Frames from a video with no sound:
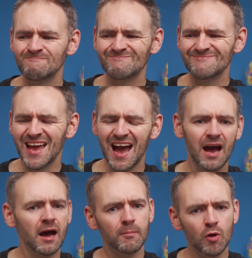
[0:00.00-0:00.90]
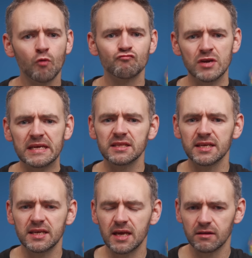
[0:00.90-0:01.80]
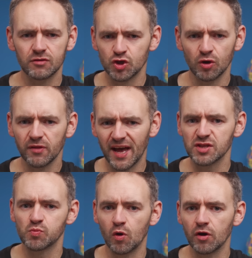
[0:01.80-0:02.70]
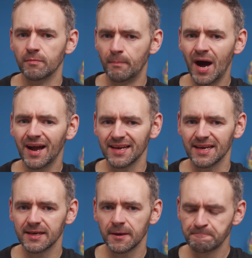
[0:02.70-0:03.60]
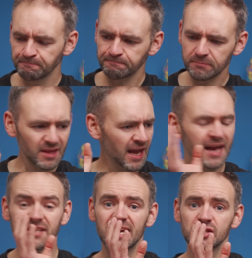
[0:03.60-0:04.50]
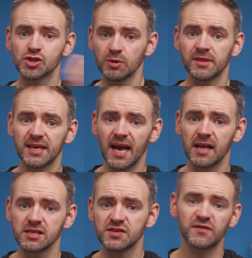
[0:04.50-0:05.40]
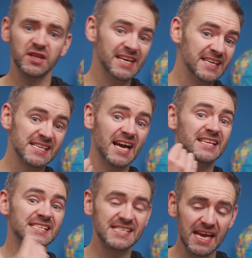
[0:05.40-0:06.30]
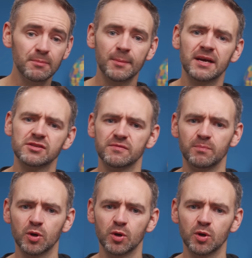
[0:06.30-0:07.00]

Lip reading: nah, I'm not really sure that's worth buying, and yet something else for the exact same amount of